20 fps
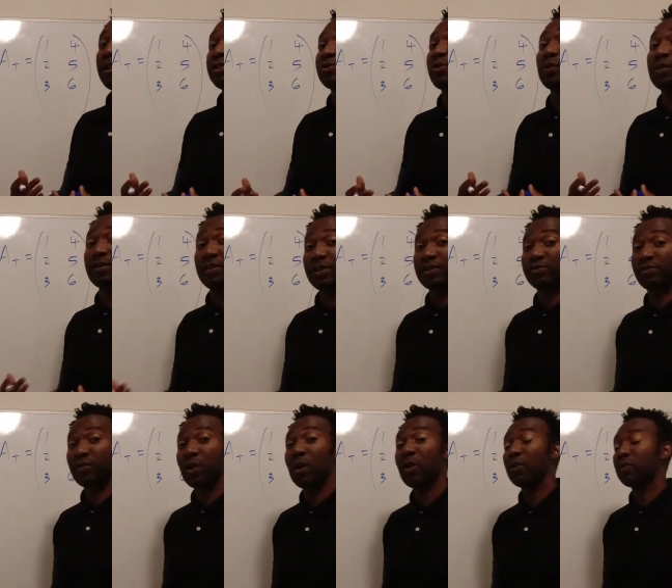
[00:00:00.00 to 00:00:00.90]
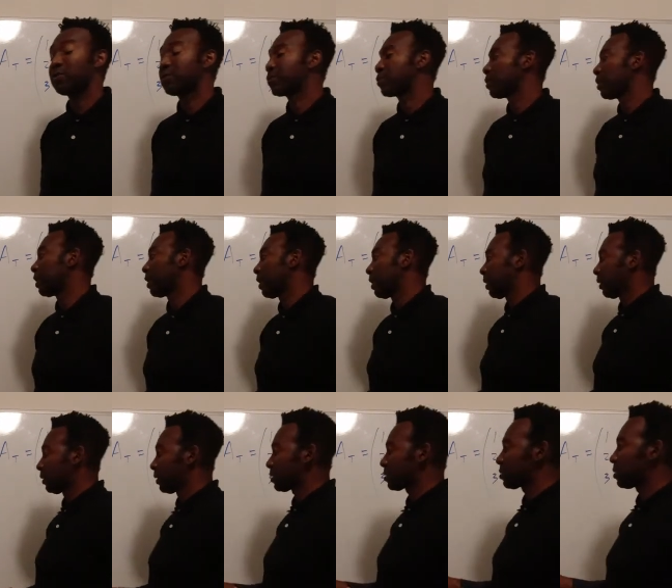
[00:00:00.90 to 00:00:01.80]
each one of these rows.
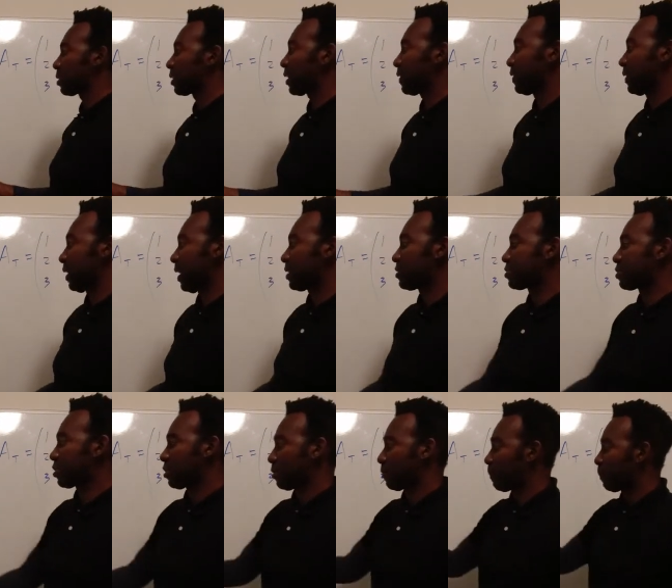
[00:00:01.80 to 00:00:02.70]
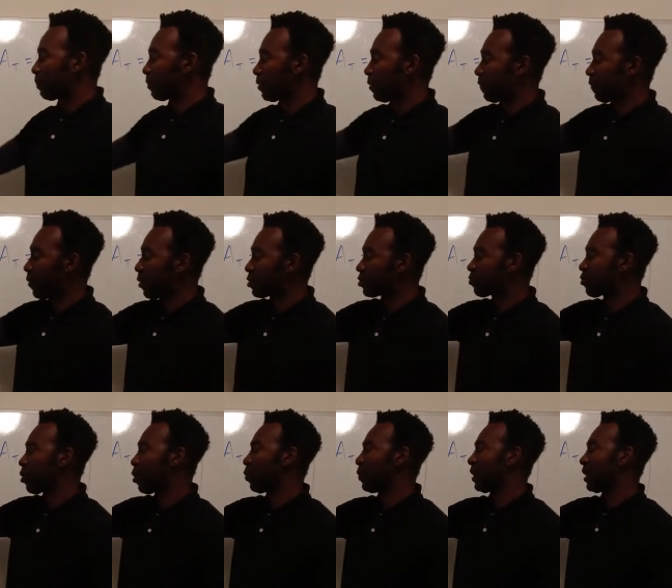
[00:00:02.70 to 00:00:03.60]
Let's look at the answer. The first
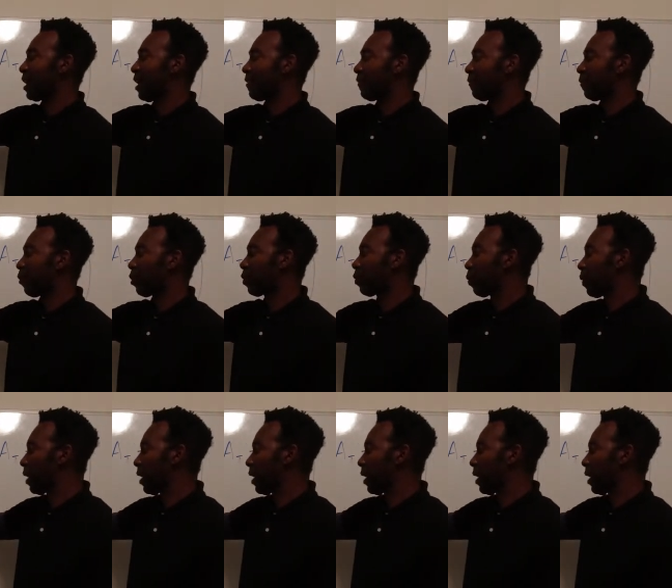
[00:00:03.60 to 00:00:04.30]
row, we got 4,